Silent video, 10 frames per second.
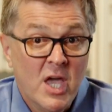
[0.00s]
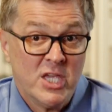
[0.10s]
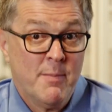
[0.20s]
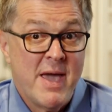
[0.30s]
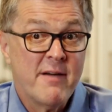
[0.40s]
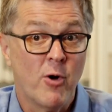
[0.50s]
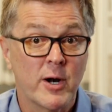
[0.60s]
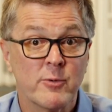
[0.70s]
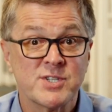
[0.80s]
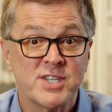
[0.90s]
You may have
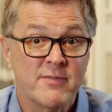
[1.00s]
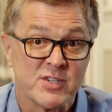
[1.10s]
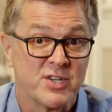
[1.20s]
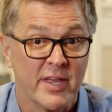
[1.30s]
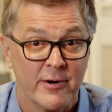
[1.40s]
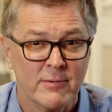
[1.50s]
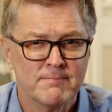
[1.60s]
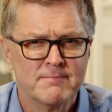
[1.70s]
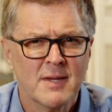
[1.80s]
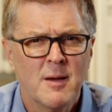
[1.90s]
already received this letter,
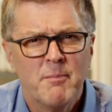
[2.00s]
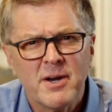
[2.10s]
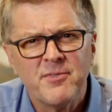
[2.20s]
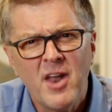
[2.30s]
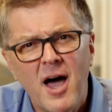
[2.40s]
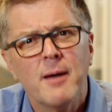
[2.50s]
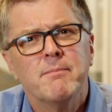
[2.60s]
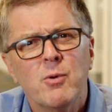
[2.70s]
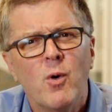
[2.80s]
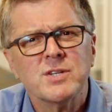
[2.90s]
but if not,
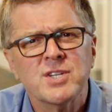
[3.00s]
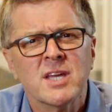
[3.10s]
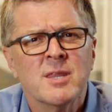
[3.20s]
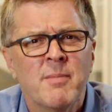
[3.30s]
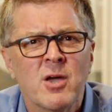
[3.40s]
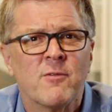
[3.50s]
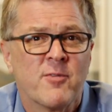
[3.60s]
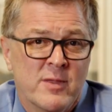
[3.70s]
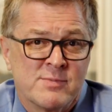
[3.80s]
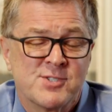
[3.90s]
be watching in the mail for
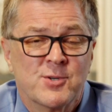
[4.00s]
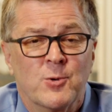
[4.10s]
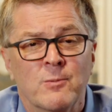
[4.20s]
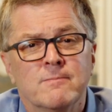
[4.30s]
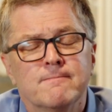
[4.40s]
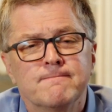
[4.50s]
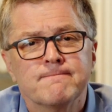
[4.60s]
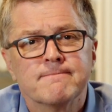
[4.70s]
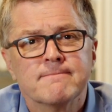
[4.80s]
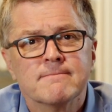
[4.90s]
them soon.
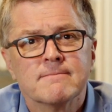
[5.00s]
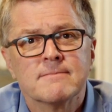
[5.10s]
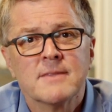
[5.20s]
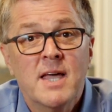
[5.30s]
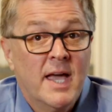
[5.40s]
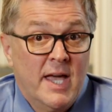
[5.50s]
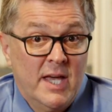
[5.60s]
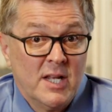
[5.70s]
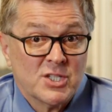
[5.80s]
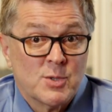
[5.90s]

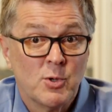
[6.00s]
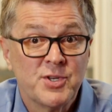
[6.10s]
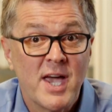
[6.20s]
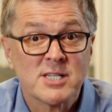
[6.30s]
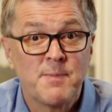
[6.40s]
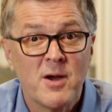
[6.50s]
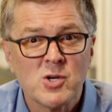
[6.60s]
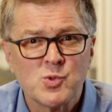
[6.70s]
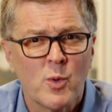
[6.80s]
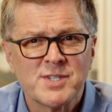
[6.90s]
Eligible
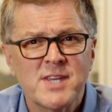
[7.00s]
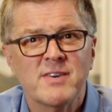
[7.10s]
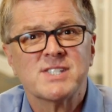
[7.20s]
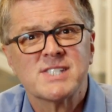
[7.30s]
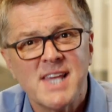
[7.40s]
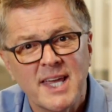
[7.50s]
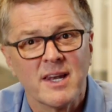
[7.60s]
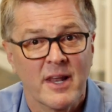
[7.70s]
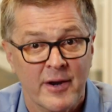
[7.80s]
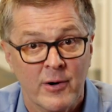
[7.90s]
taxpayers will receive a second
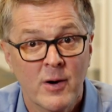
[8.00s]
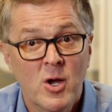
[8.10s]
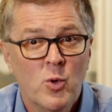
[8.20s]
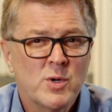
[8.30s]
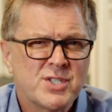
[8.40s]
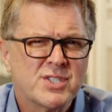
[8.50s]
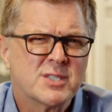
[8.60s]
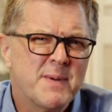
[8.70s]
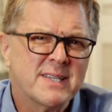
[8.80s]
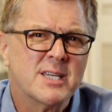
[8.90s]
letter, which is
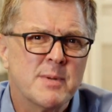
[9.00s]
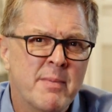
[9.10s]
expected to be